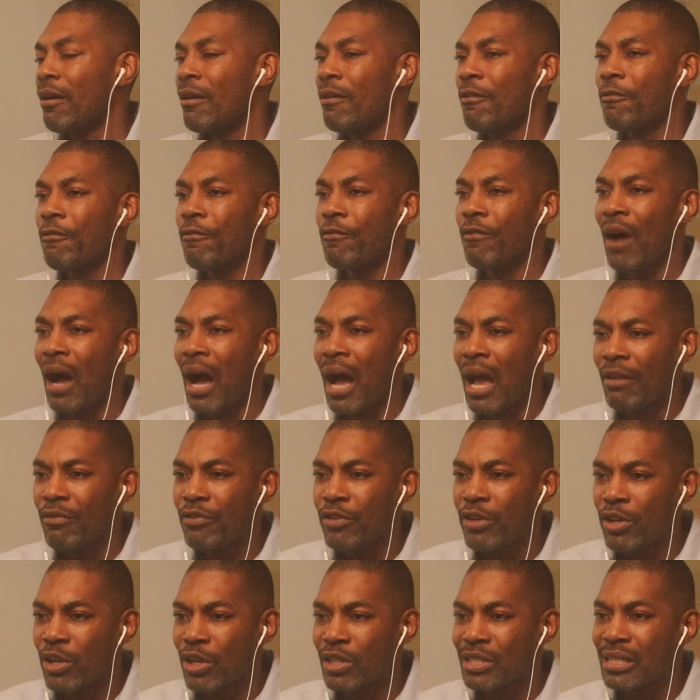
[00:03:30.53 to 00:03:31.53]
5
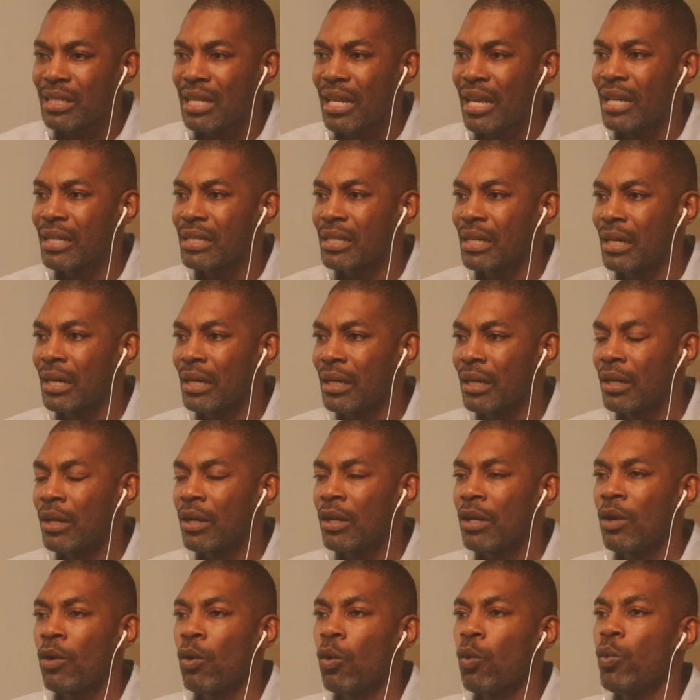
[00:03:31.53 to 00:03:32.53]
years later,
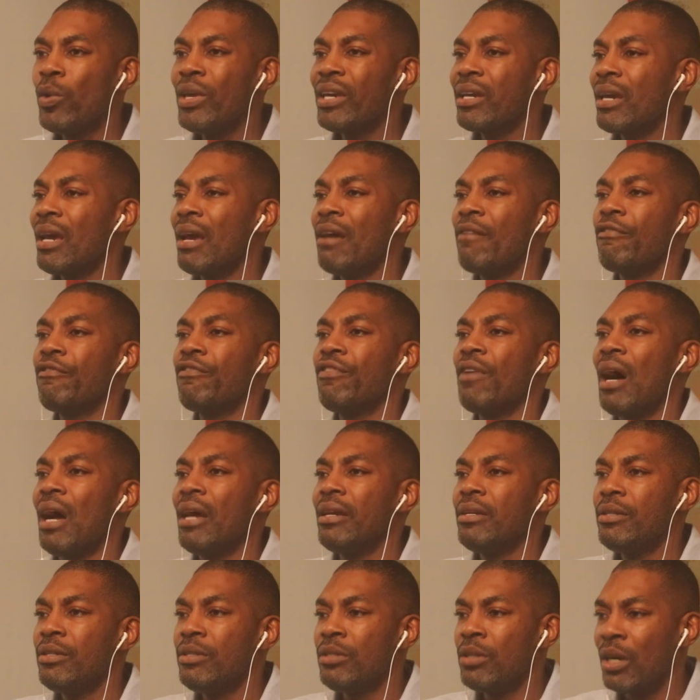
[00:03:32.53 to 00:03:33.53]
we can't
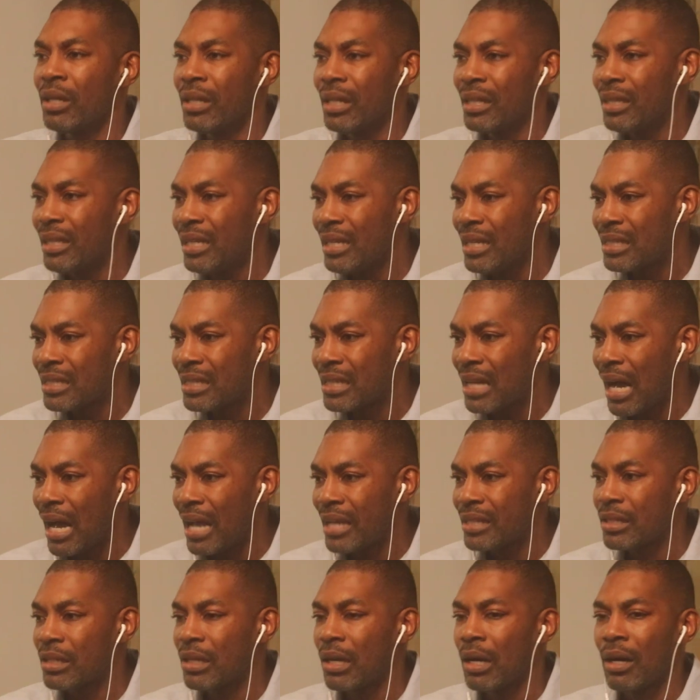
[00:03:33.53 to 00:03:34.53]
find none of these
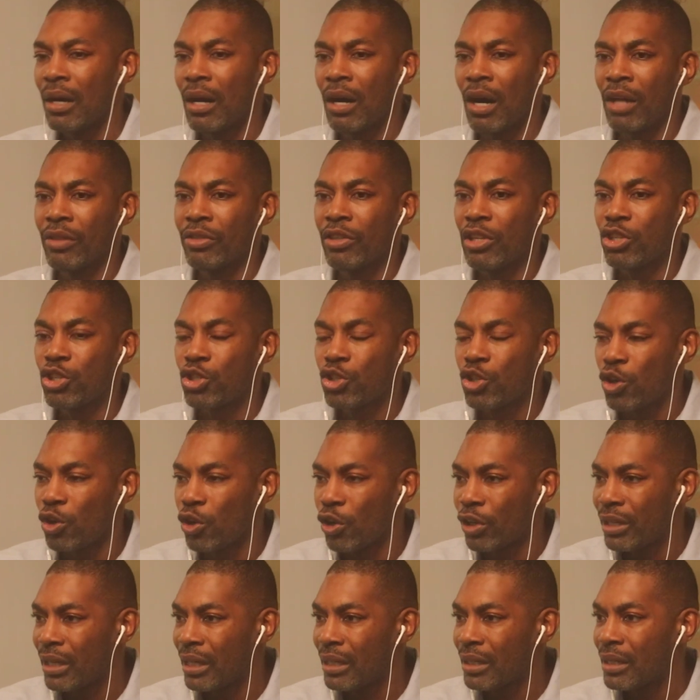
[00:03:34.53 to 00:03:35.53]
guys on the
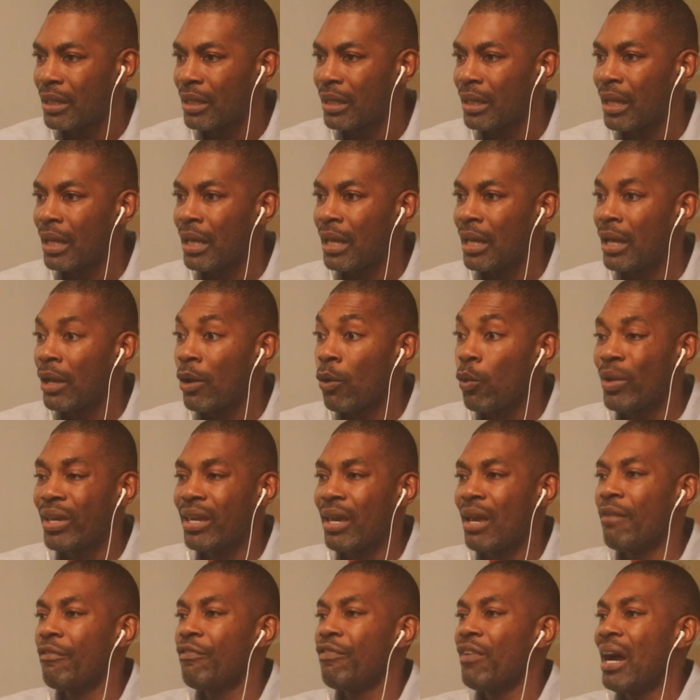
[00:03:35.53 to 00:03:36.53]
circuit. We
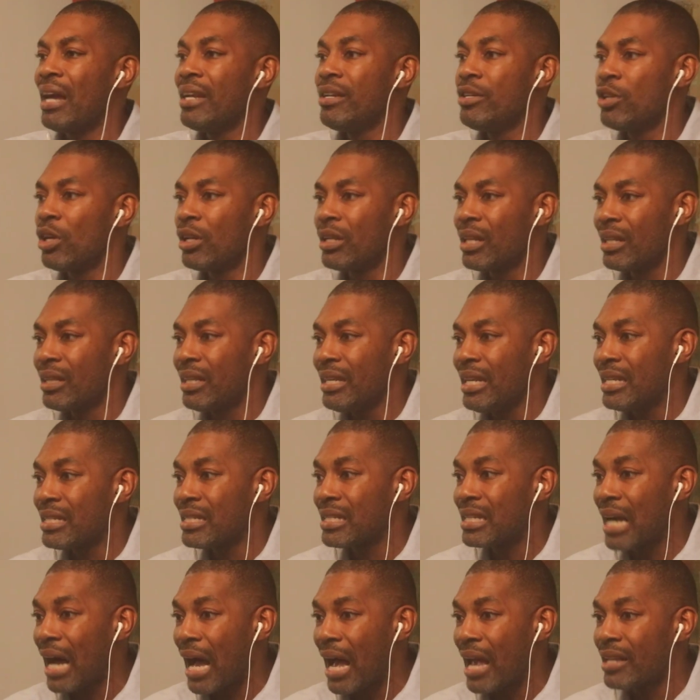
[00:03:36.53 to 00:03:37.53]
can't find none of these
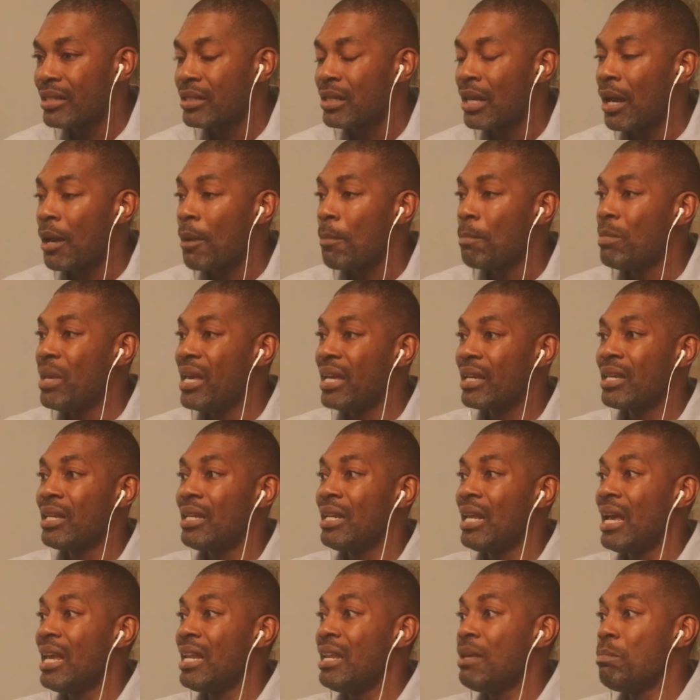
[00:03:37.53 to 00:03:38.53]
guys making
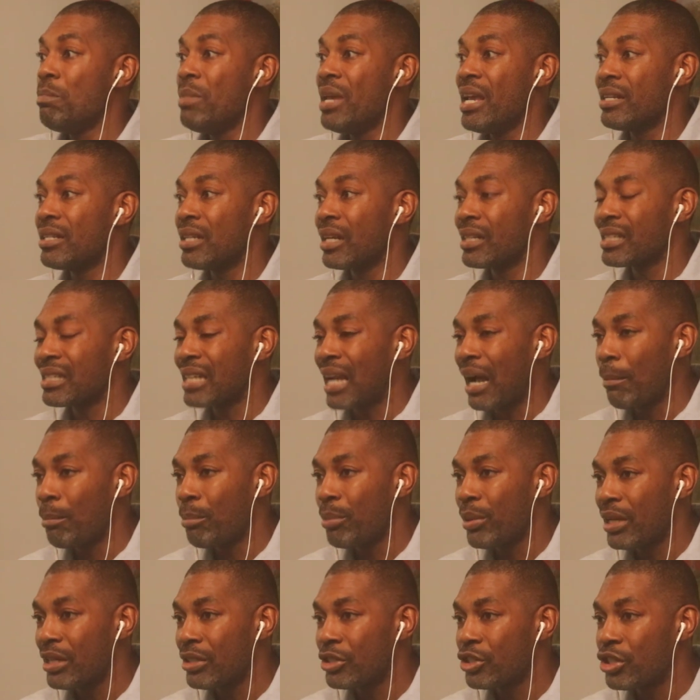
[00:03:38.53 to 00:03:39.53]
any major
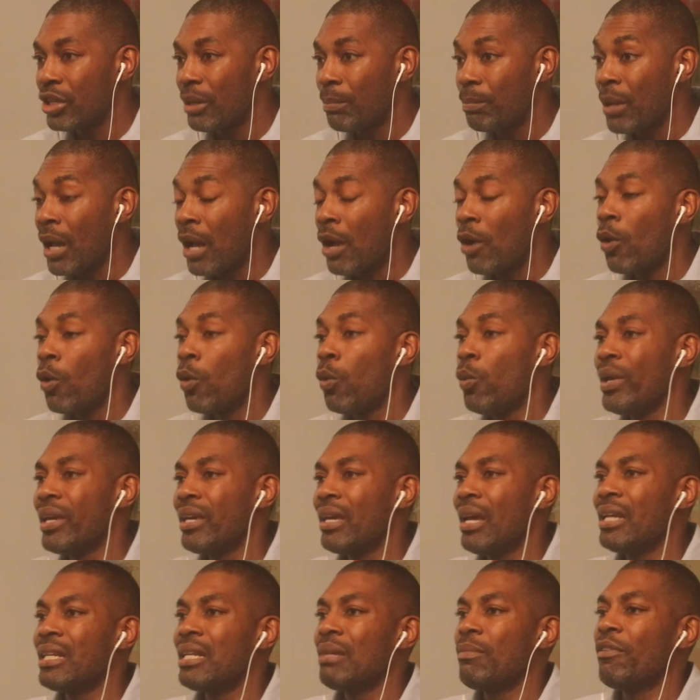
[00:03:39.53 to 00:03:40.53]
championship. We
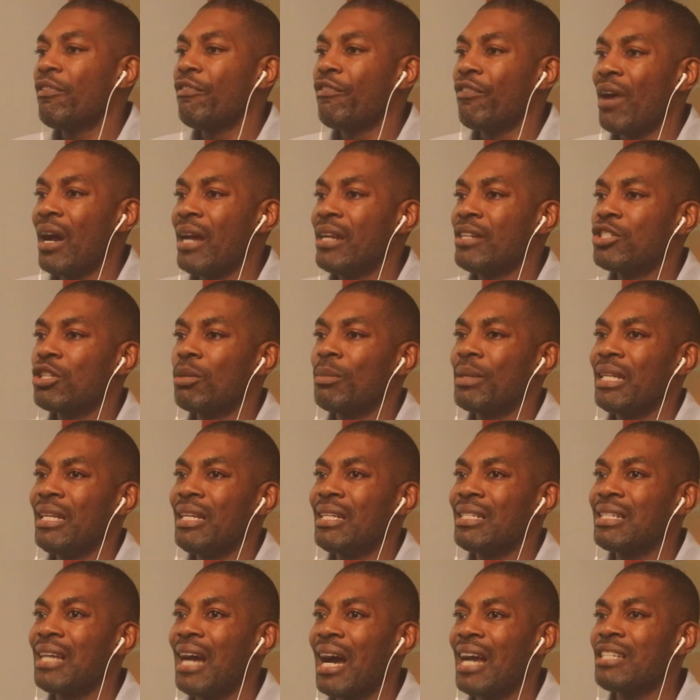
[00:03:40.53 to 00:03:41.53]
can't even find some of
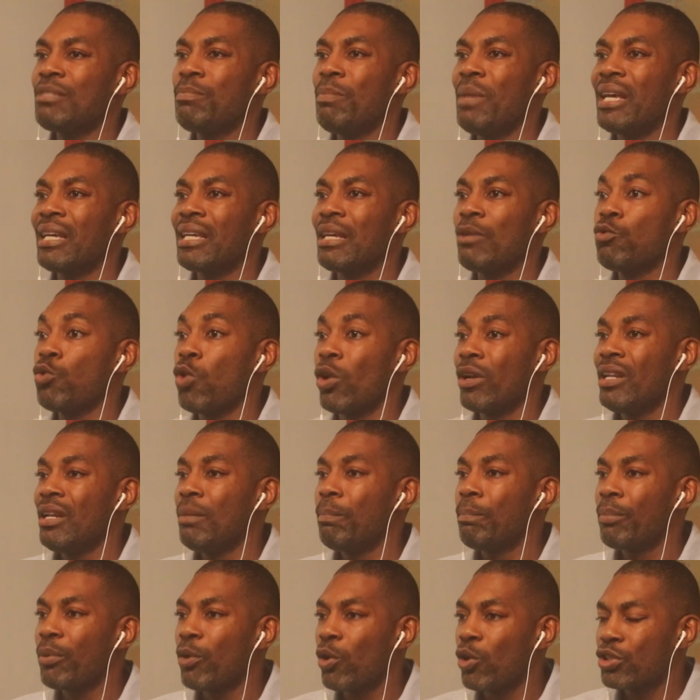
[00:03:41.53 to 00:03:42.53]
these guys running
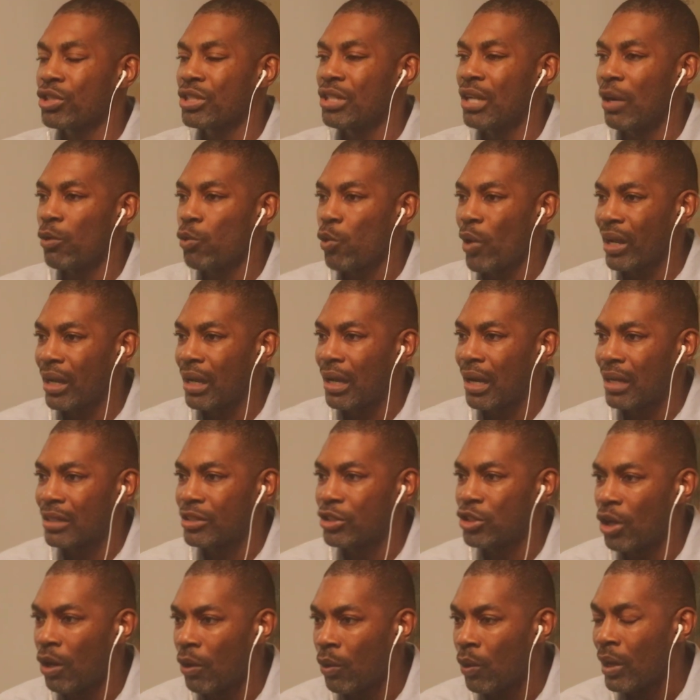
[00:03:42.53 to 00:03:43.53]
personal records.
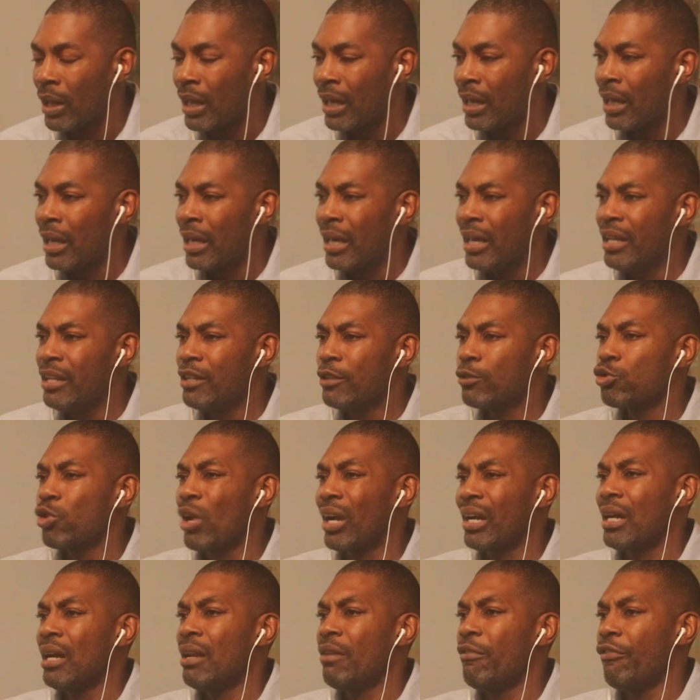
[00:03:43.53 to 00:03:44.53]
You know, in
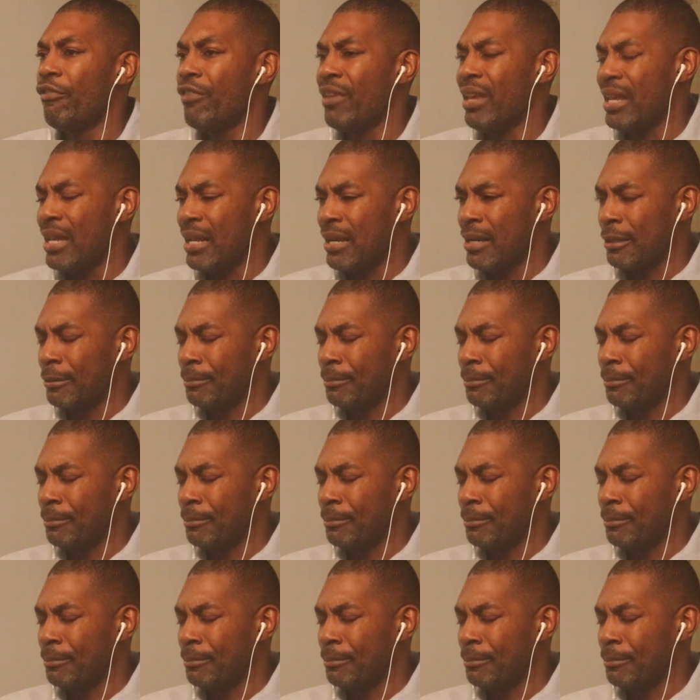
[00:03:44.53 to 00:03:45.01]
track and field,